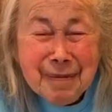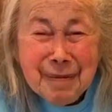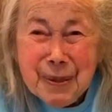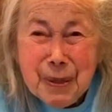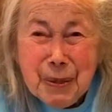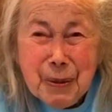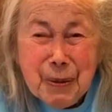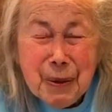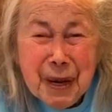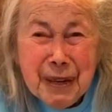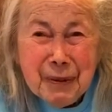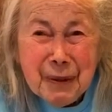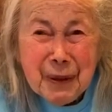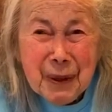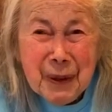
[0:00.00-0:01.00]
I'm so
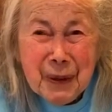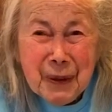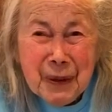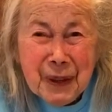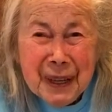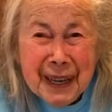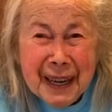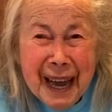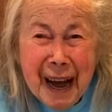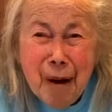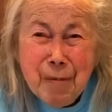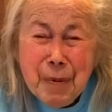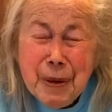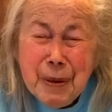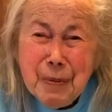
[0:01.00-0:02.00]
grateful.
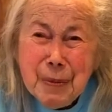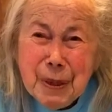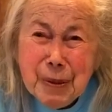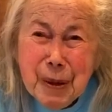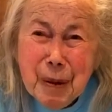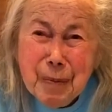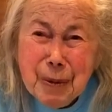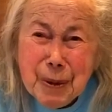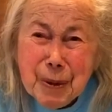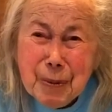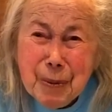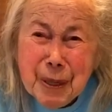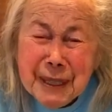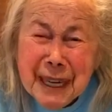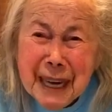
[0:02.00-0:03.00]
How
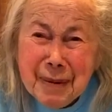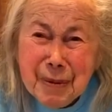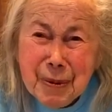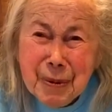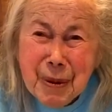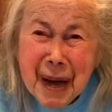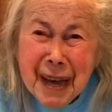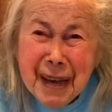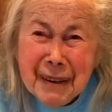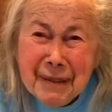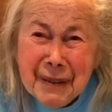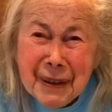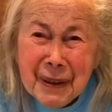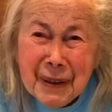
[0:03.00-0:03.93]
much more time do I have?